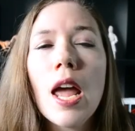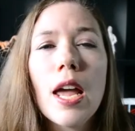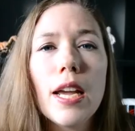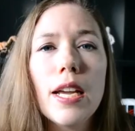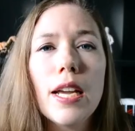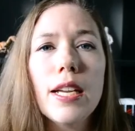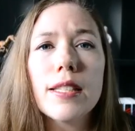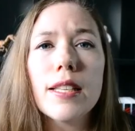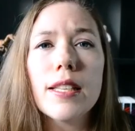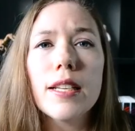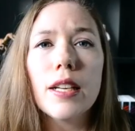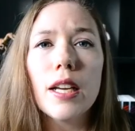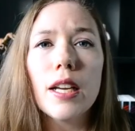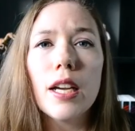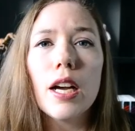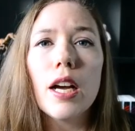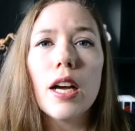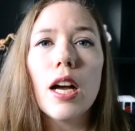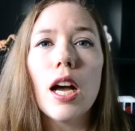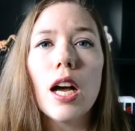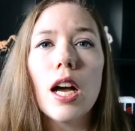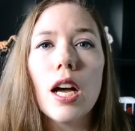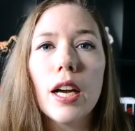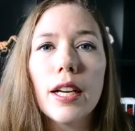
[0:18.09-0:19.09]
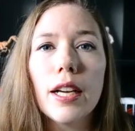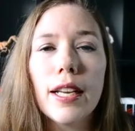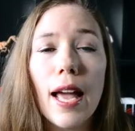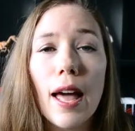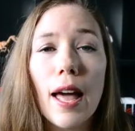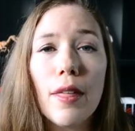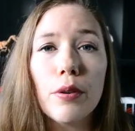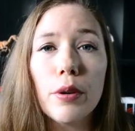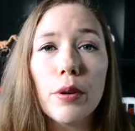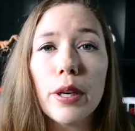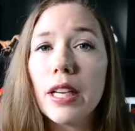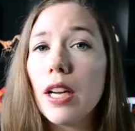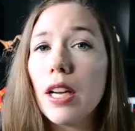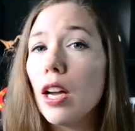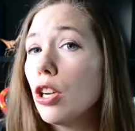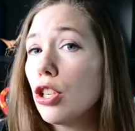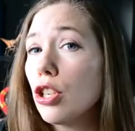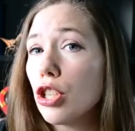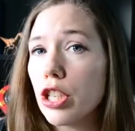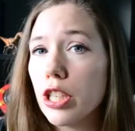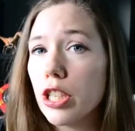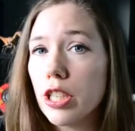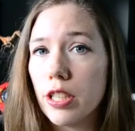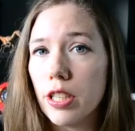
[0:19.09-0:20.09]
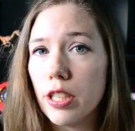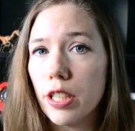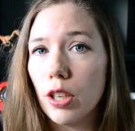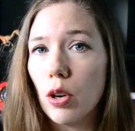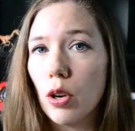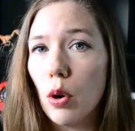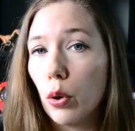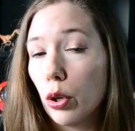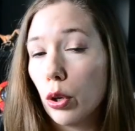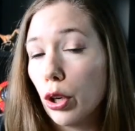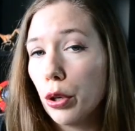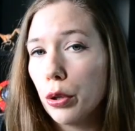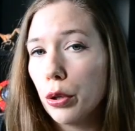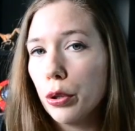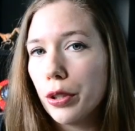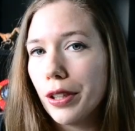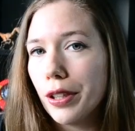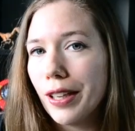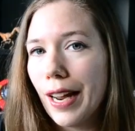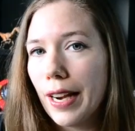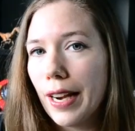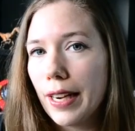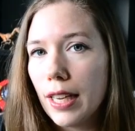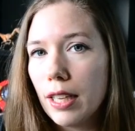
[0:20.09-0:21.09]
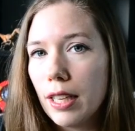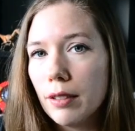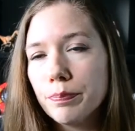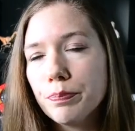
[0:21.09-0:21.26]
is it a gathering, a shindig, or a hootenanny?